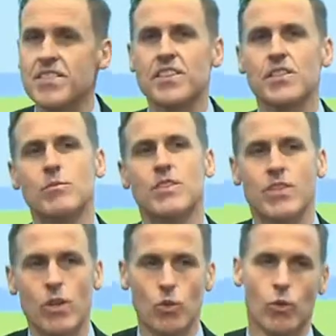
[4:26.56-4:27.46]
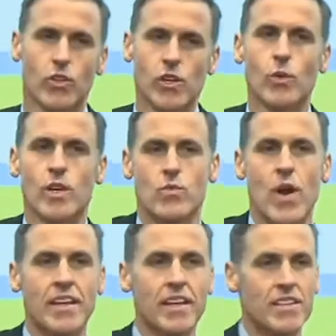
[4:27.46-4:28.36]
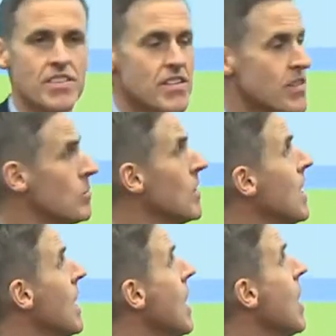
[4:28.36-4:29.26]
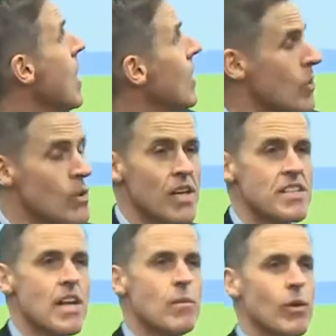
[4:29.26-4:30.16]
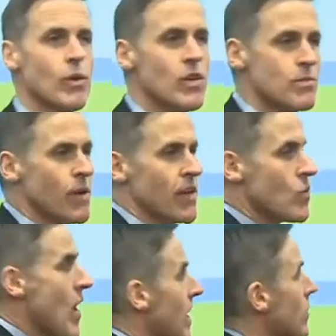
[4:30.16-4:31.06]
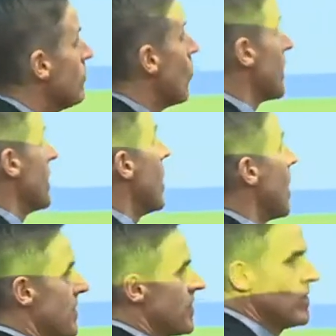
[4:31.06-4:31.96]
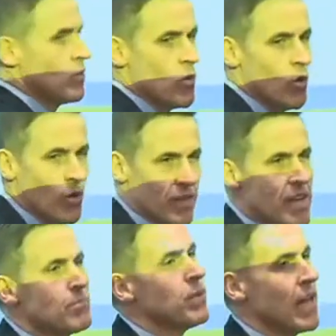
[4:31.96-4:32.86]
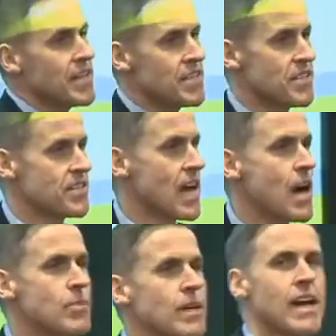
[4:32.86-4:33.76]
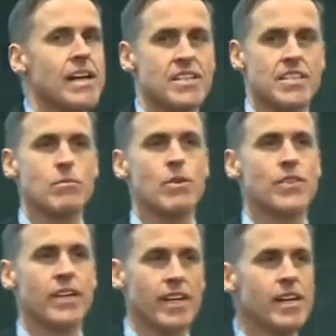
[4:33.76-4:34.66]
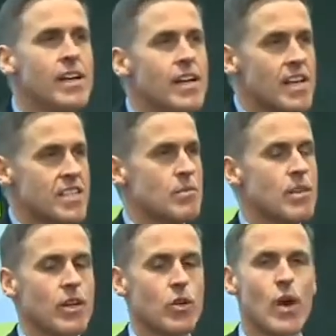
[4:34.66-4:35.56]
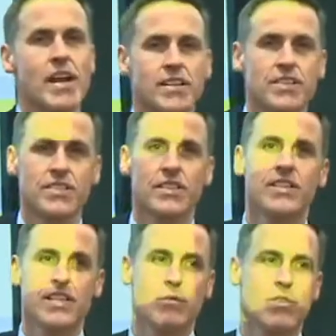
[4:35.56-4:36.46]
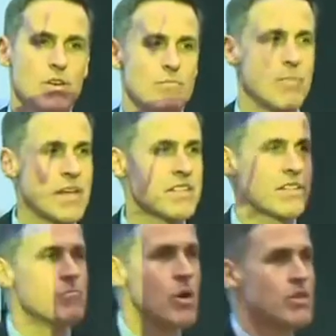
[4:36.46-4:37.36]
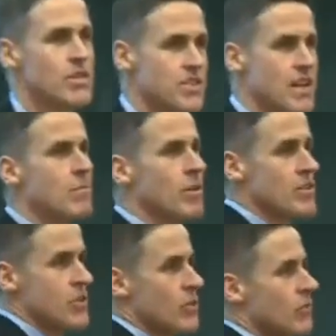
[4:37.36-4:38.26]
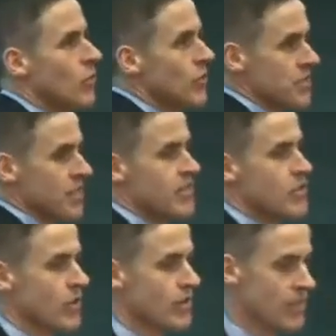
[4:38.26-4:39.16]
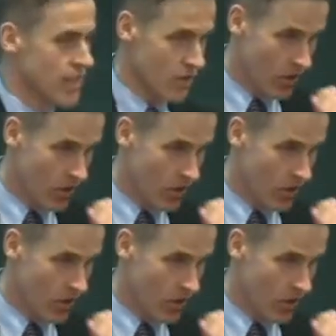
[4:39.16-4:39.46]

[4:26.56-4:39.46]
systems, the so-called QS ranking system, UNSW has been ranked 49th in the world, and that places us up against some of the some of the greatest and some of the best and most established universities you can think